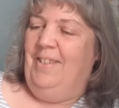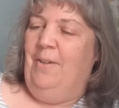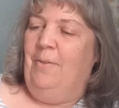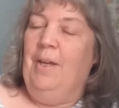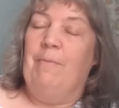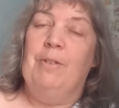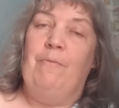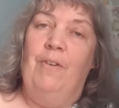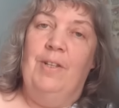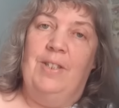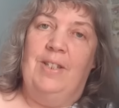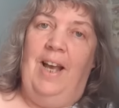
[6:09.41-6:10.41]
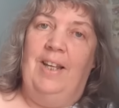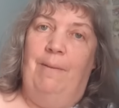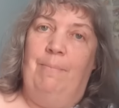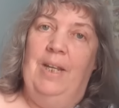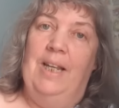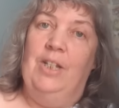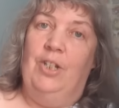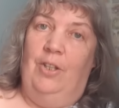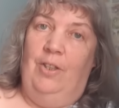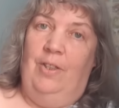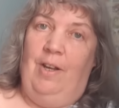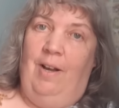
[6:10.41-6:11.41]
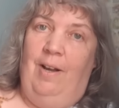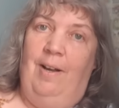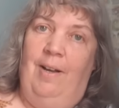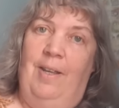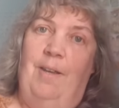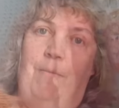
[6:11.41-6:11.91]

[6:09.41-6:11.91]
So that was the first adaptation that I